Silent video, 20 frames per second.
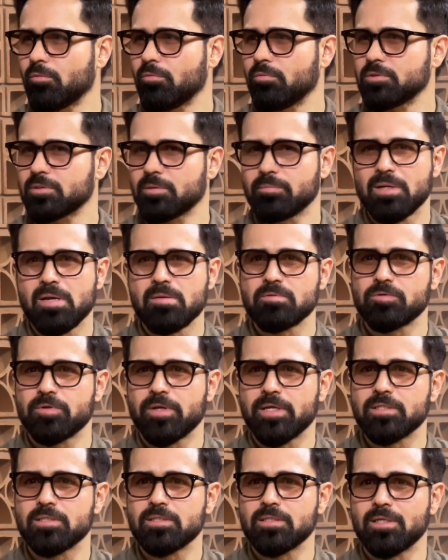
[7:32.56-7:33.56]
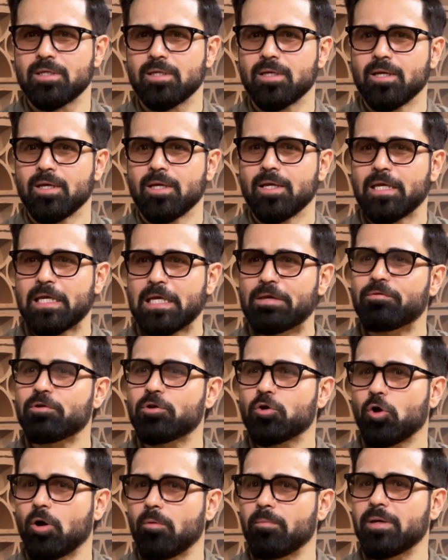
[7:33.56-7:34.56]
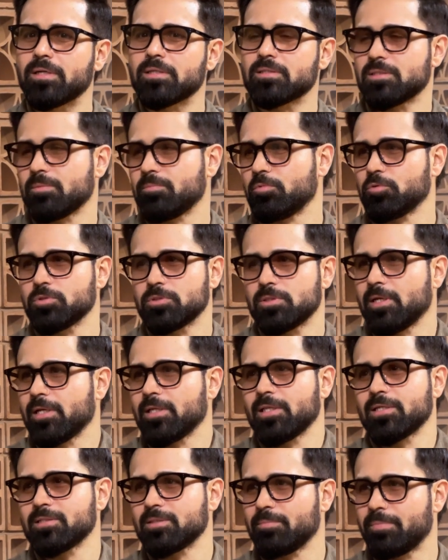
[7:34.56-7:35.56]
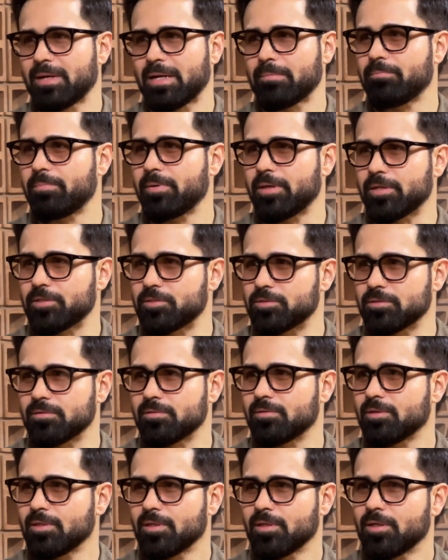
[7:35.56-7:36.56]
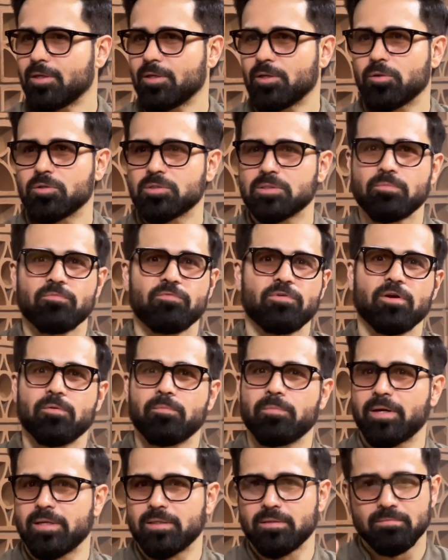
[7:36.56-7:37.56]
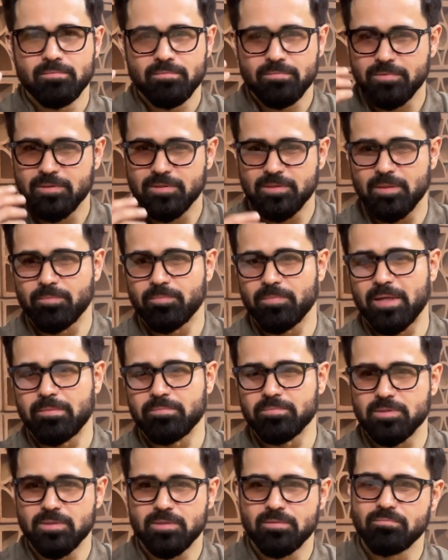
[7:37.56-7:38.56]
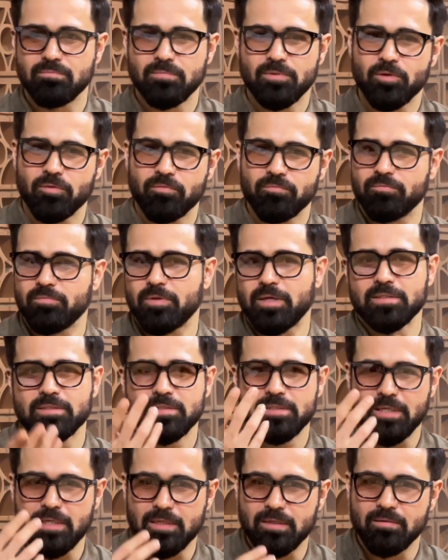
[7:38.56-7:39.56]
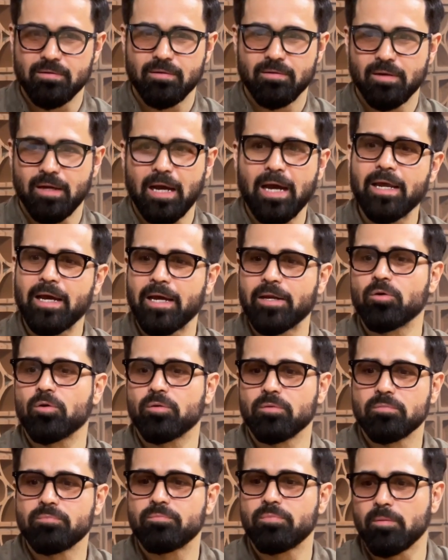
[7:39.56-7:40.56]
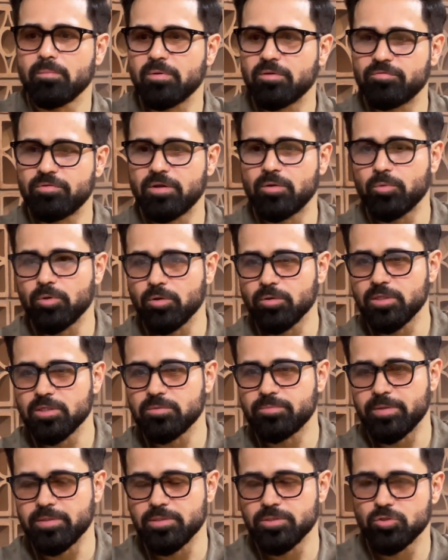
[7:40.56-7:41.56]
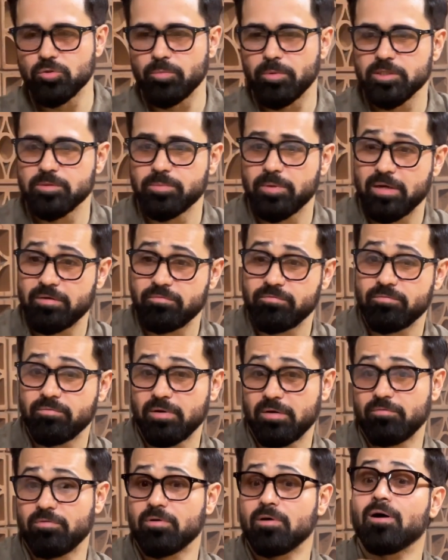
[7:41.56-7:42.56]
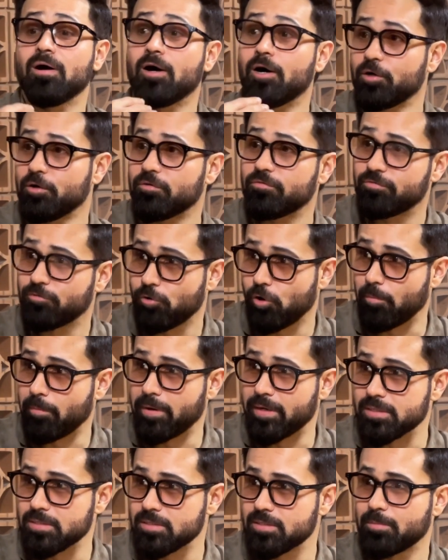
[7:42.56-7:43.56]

Sometimes when I see even comments, suppose like there's a PAP page and some friend of mine sometimes has seen. I don't probably frequent on these pages too much, but I've heard of comments.